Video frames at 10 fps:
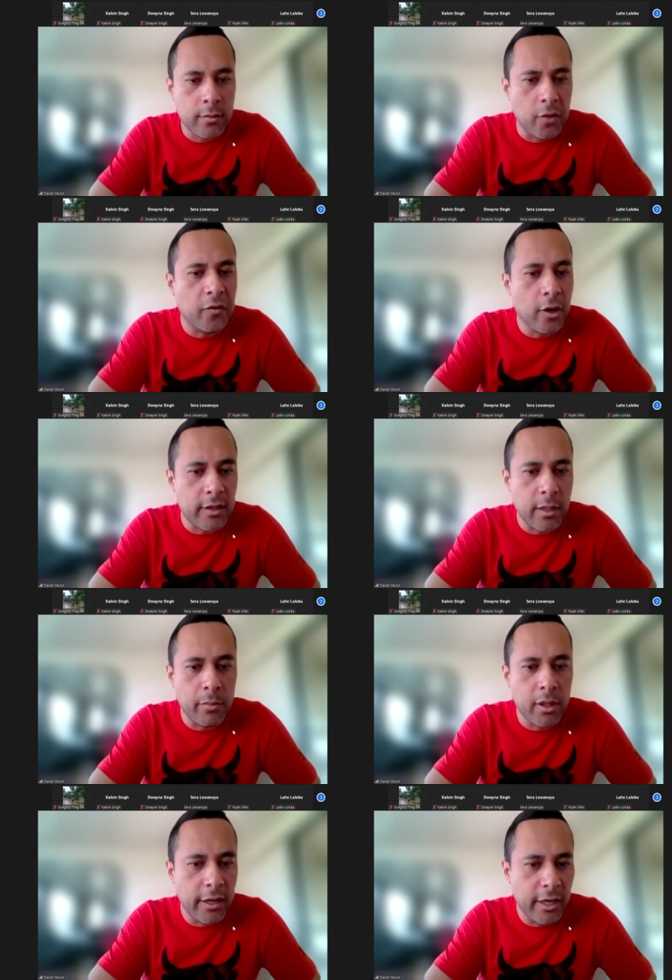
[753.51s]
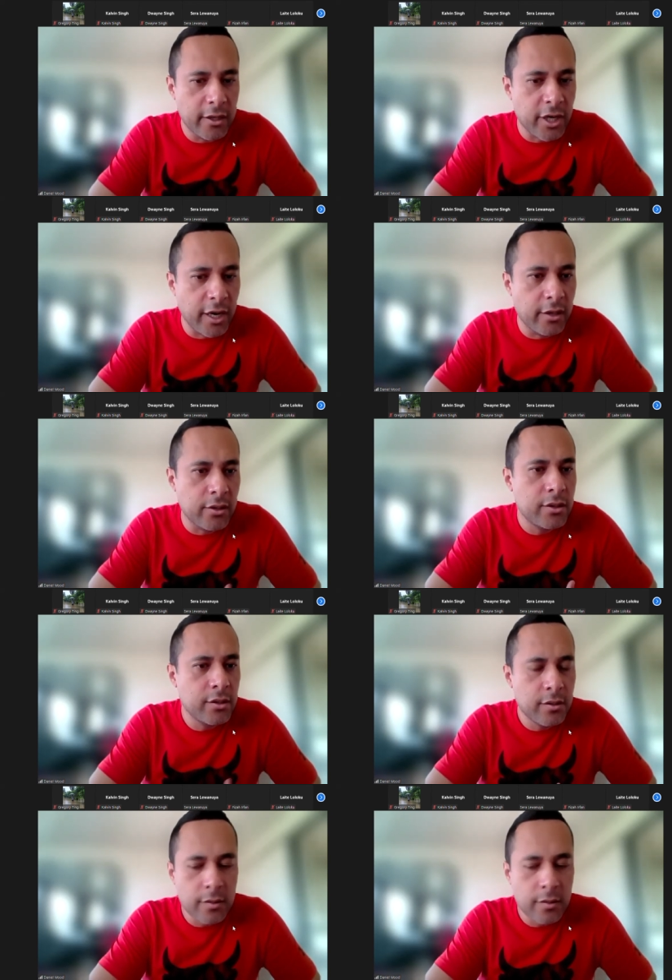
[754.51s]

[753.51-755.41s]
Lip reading: you've got the ability to change.